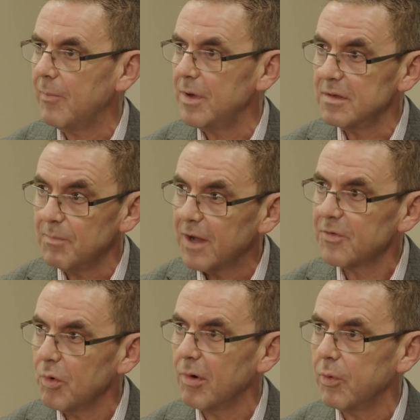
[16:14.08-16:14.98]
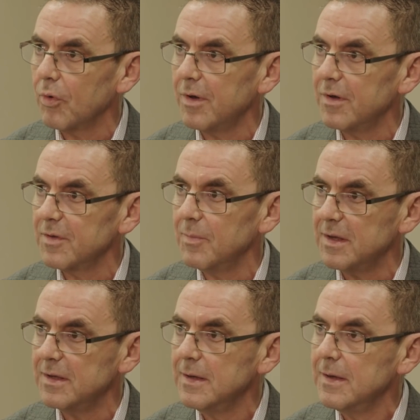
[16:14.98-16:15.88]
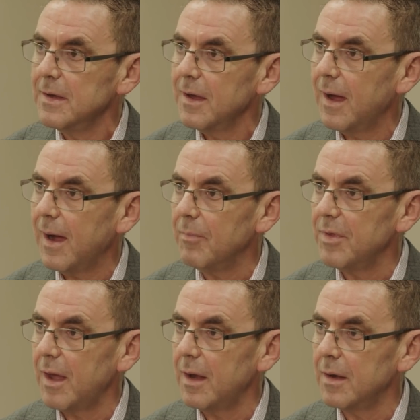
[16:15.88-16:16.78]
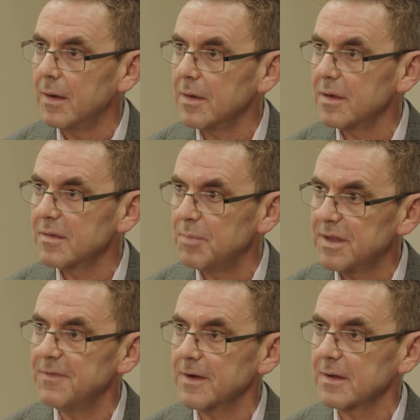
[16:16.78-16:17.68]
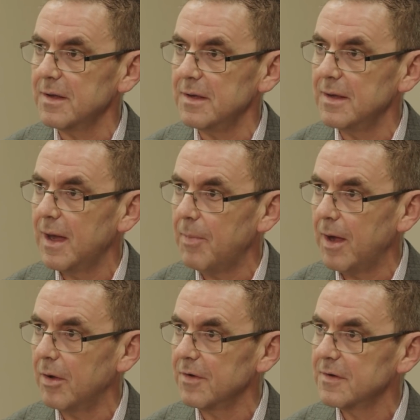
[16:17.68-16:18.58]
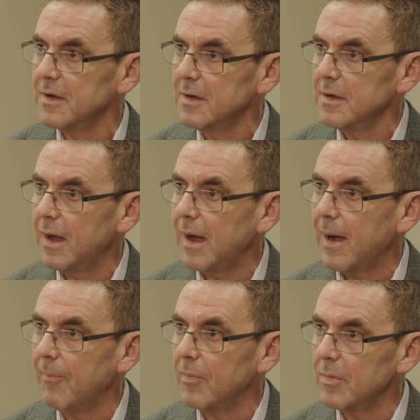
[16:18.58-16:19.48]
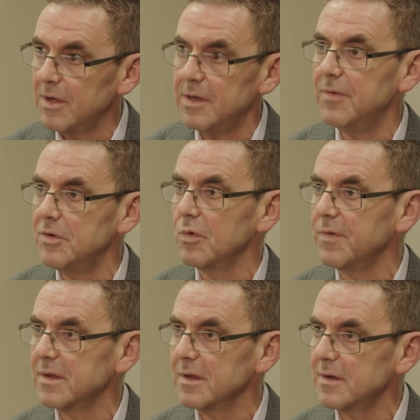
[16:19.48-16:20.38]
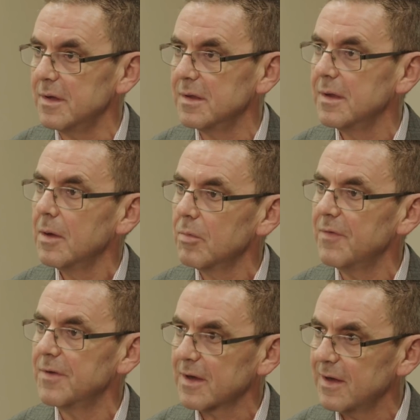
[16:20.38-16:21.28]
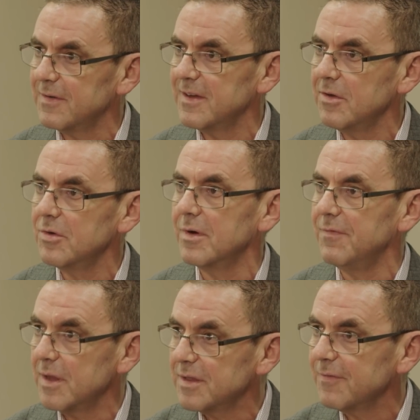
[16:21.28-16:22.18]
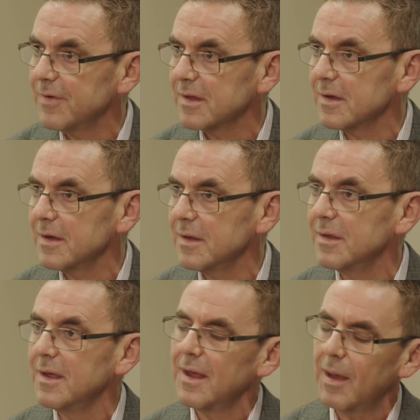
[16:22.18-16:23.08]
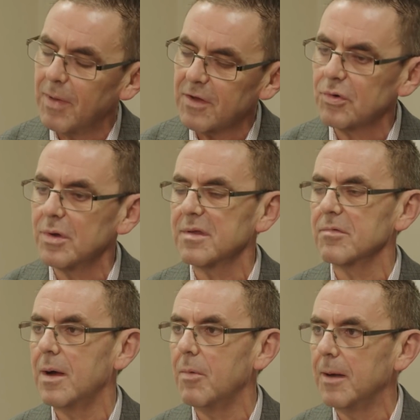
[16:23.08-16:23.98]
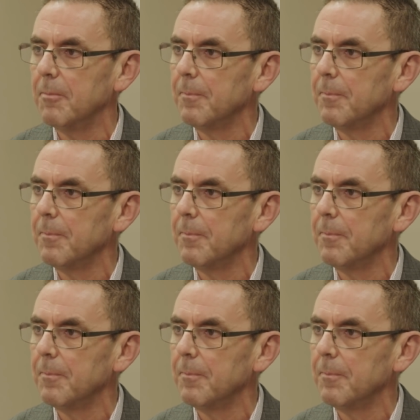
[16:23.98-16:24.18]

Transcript: is much more important to me than specifically about individual facilities. We have to continue to invest in facilities and make sure it's the right one.